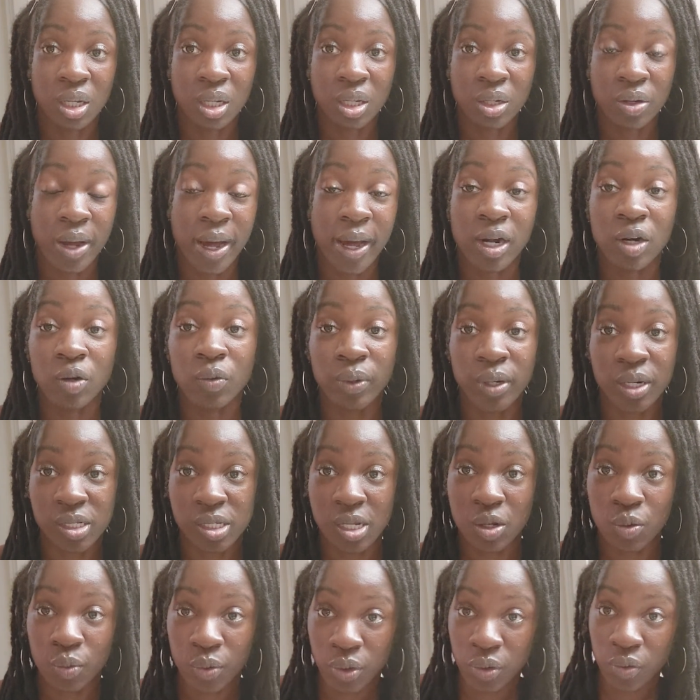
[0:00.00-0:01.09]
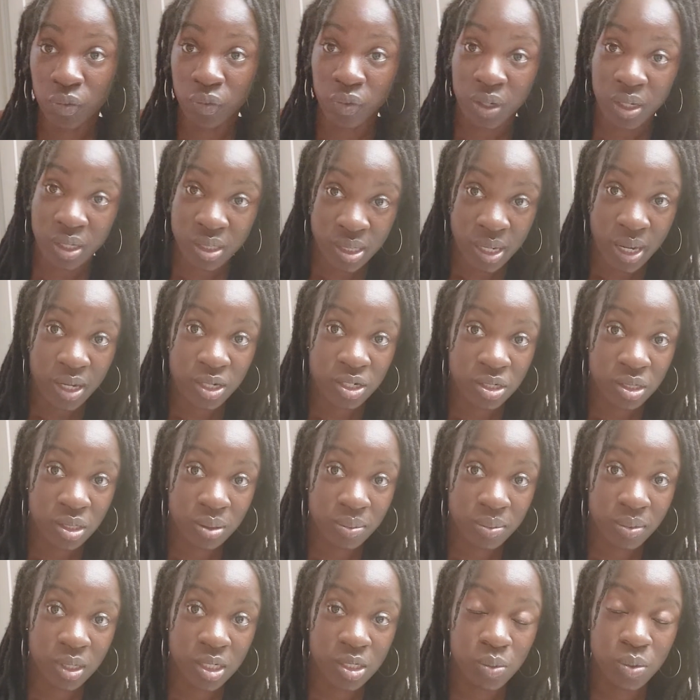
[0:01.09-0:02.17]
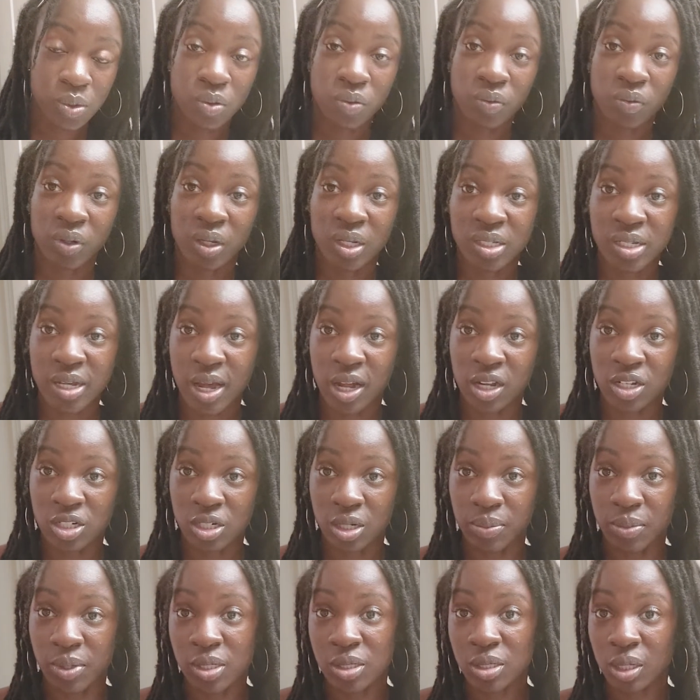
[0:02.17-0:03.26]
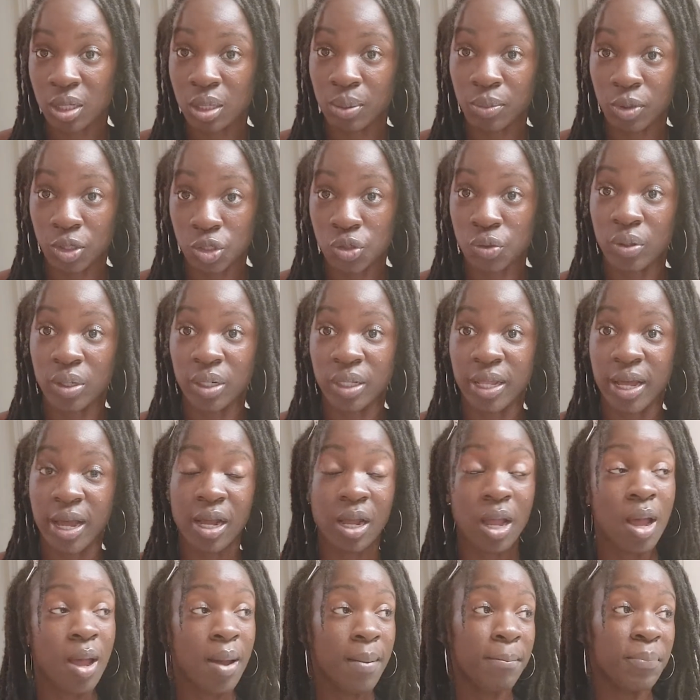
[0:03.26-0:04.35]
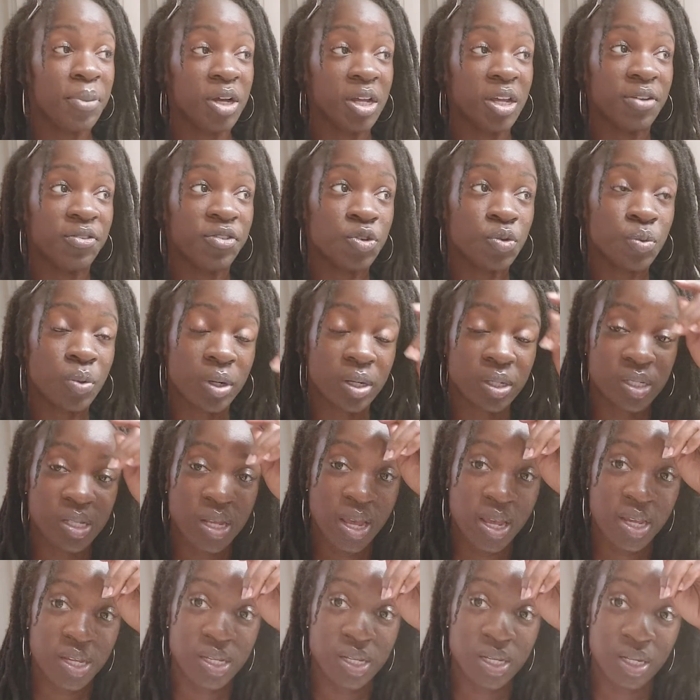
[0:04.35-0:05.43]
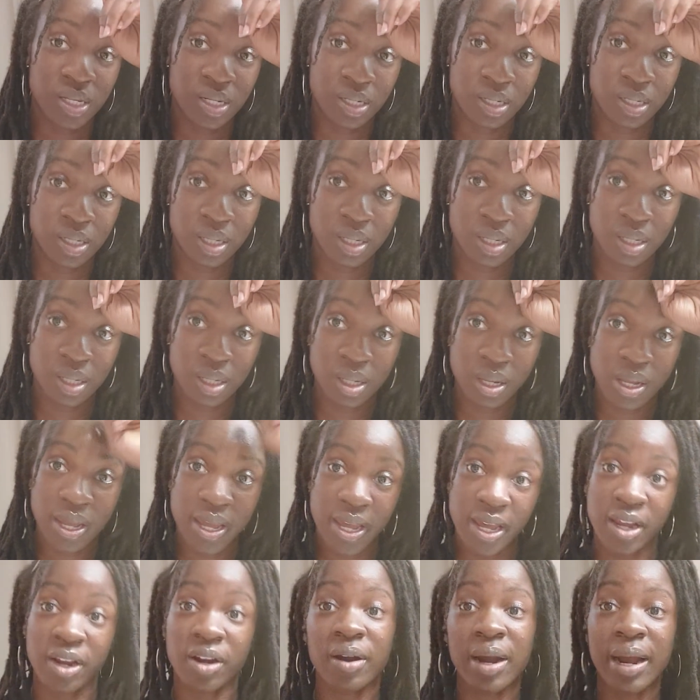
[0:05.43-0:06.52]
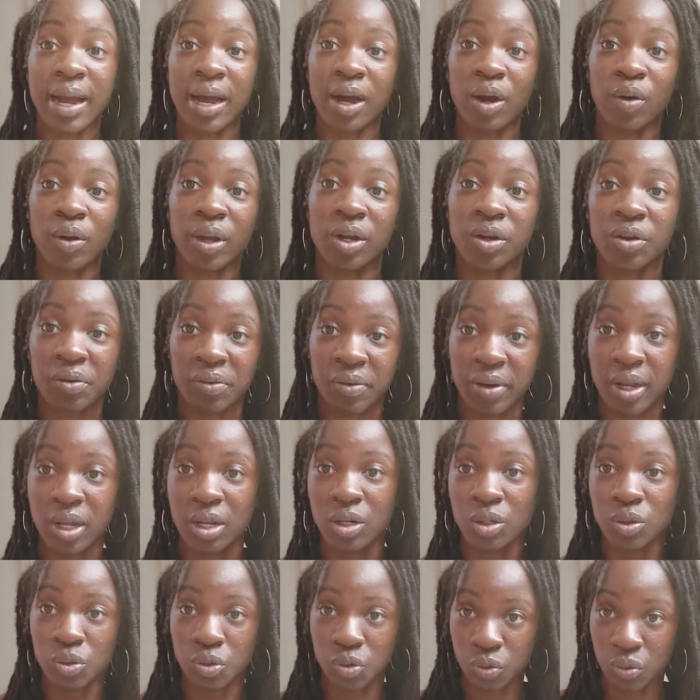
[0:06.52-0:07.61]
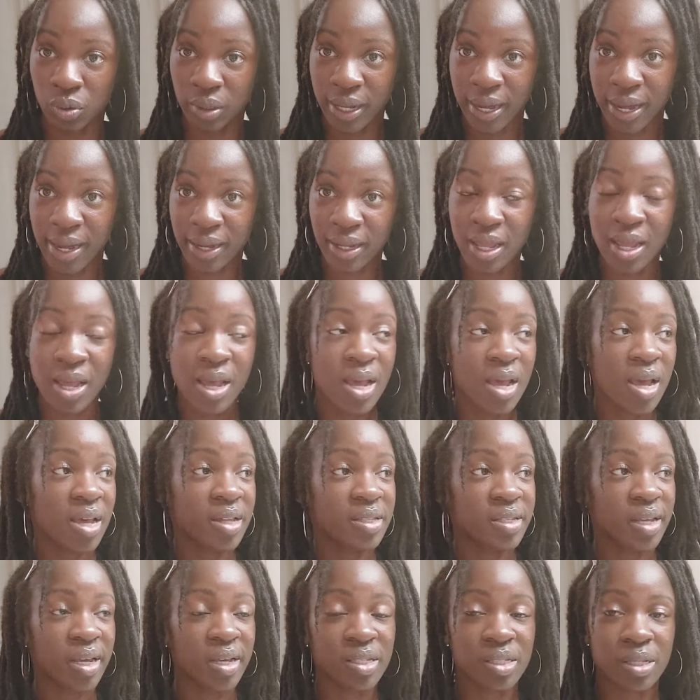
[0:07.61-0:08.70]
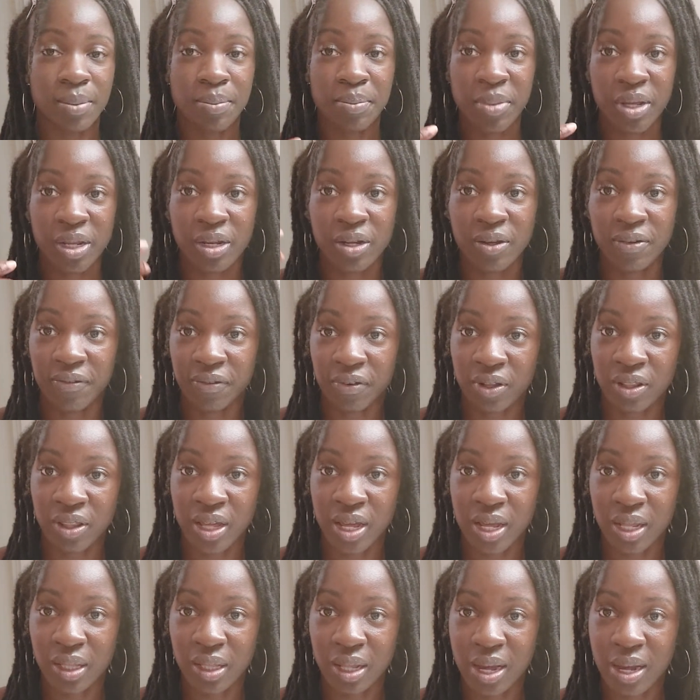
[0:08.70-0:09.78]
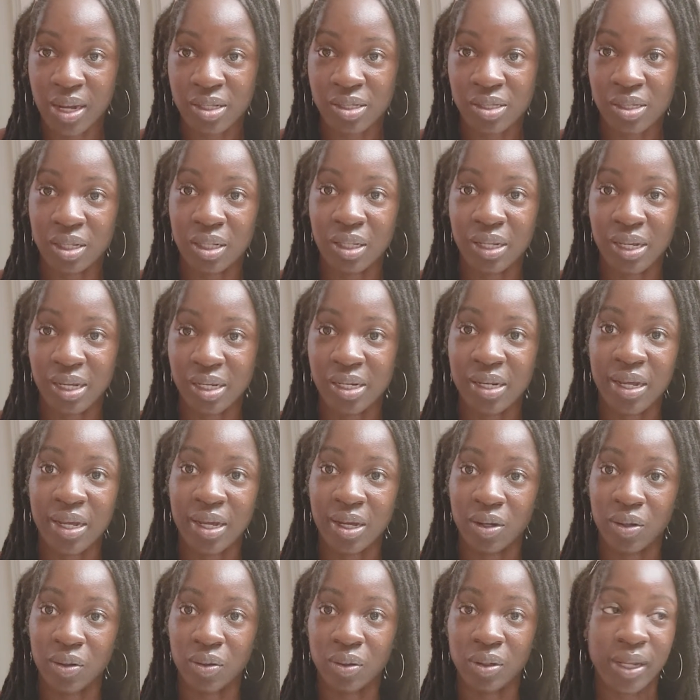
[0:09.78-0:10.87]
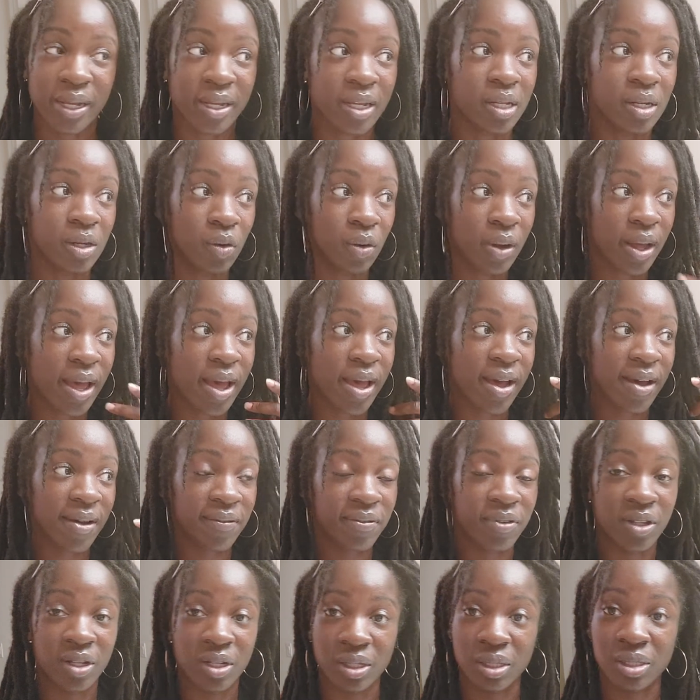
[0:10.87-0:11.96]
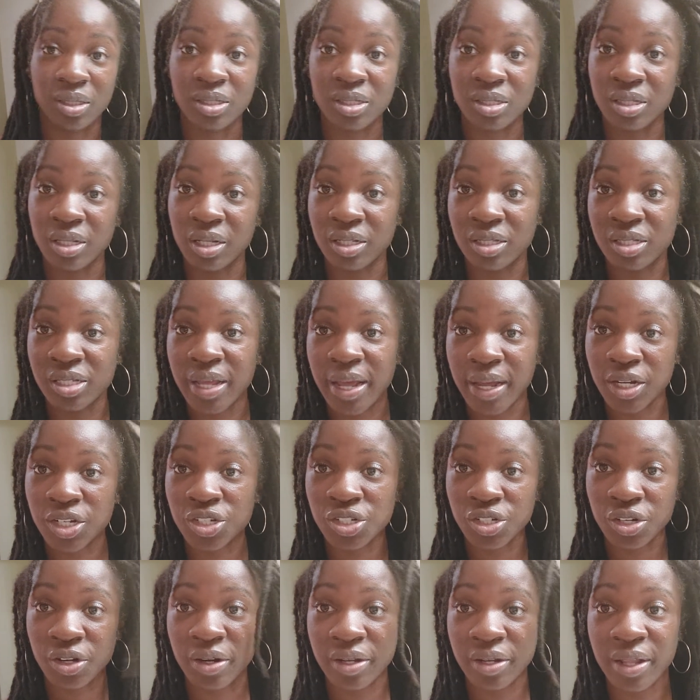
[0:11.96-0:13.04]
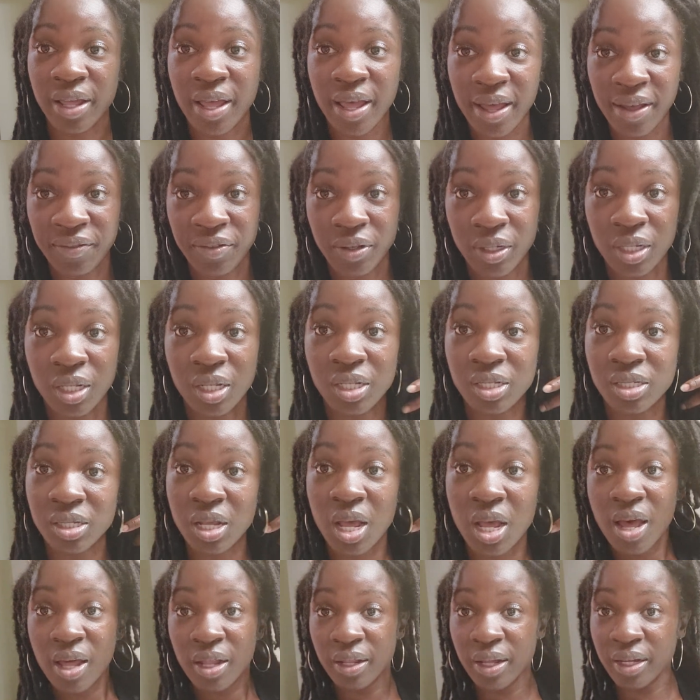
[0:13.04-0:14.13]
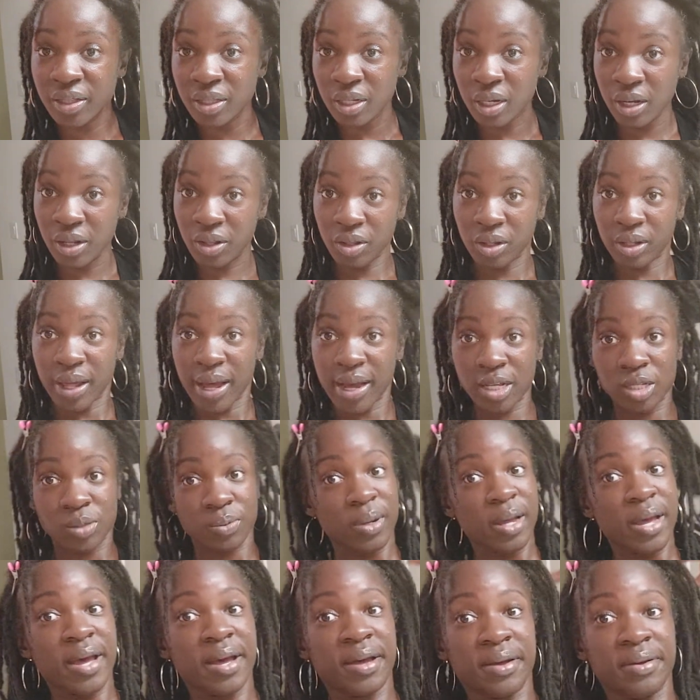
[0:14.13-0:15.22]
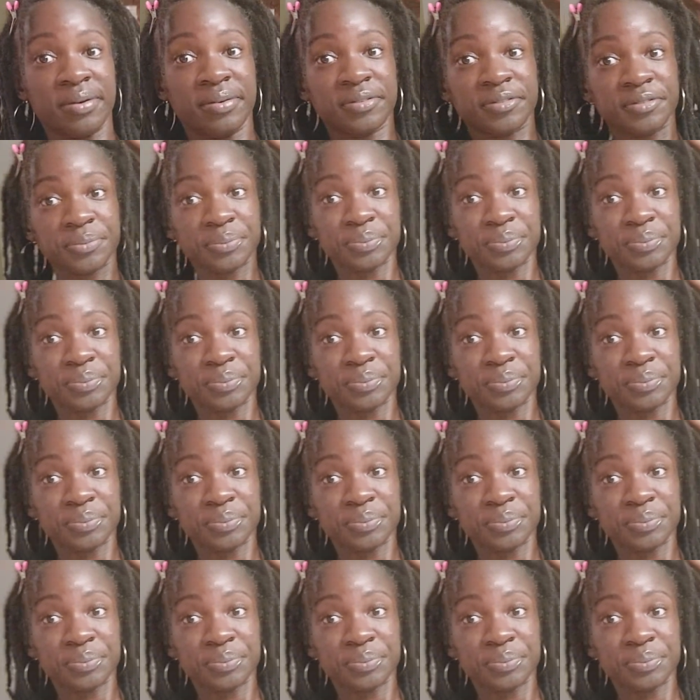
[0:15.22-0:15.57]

no, I don't want to say when you reattach them, because when you reattach them, it's still a mature lock. But if you were taking hair out and creating a new lock, it takes a minute for that lock to lay down. Like it don't have the texture and the heaviness like the other locks will have.